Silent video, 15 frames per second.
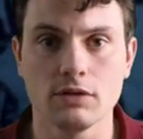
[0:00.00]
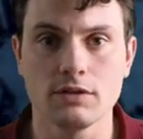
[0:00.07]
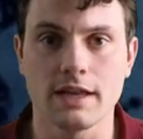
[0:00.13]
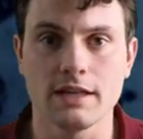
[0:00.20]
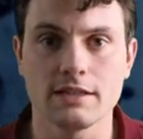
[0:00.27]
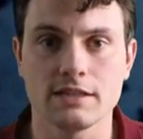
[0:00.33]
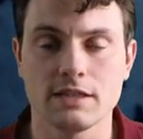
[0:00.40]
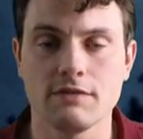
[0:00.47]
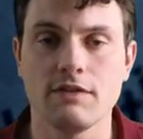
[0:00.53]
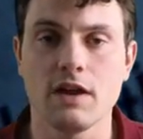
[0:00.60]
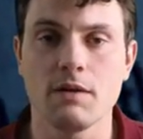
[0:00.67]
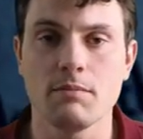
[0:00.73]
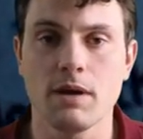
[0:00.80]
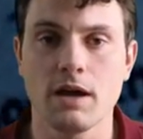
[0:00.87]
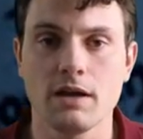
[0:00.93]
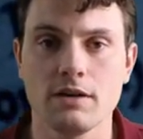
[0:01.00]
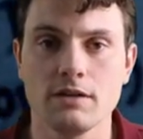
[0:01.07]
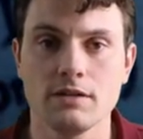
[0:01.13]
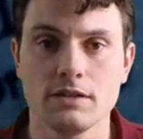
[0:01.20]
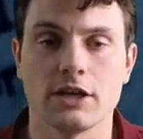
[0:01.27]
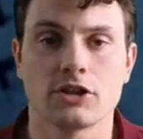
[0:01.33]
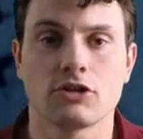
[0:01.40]
against the
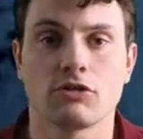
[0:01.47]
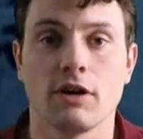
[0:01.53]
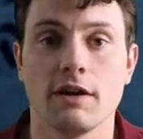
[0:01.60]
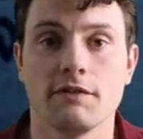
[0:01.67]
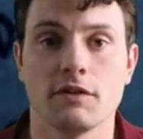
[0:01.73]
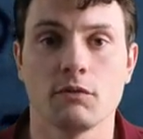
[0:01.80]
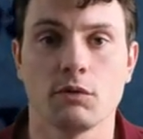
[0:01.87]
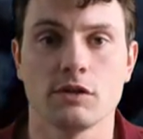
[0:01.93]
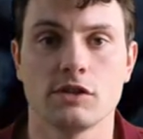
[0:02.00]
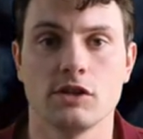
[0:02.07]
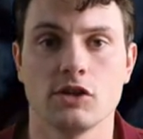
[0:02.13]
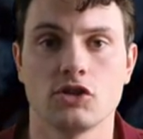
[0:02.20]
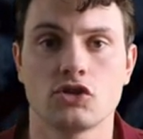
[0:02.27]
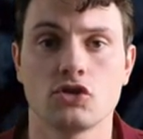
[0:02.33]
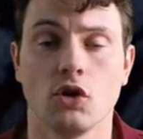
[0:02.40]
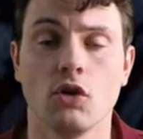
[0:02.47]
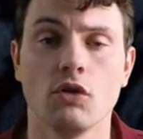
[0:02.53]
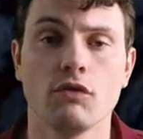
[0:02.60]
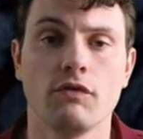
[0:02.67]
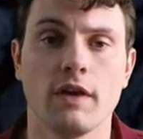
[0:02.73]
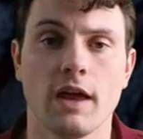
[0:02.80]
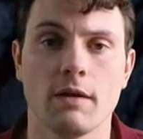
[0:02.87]
vampires, and Kraven was the
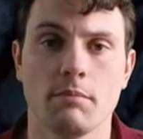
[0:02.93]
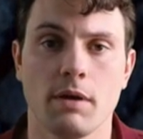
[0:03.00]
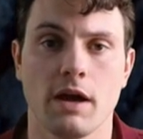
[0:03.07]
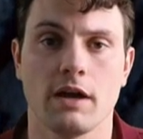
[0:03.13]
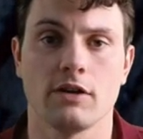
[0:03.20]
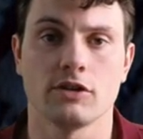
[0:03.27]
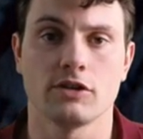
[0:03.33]
sole vampire